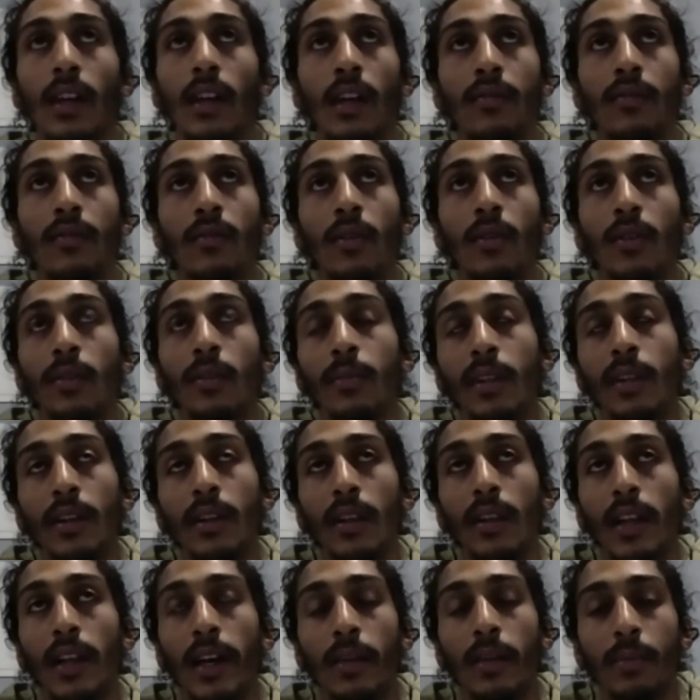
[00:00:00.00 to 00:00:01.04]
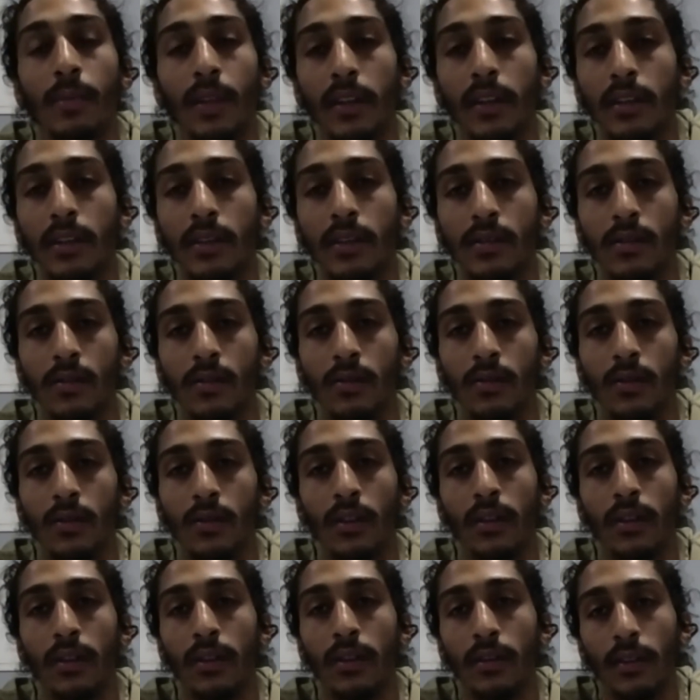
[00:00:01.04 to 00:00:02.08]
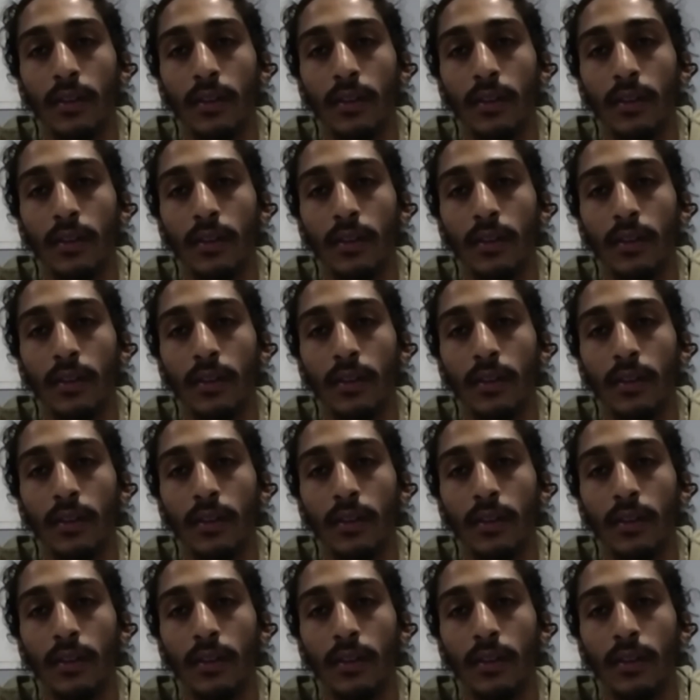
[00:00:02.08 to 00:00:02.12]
I've grown up in a lot of places in New York,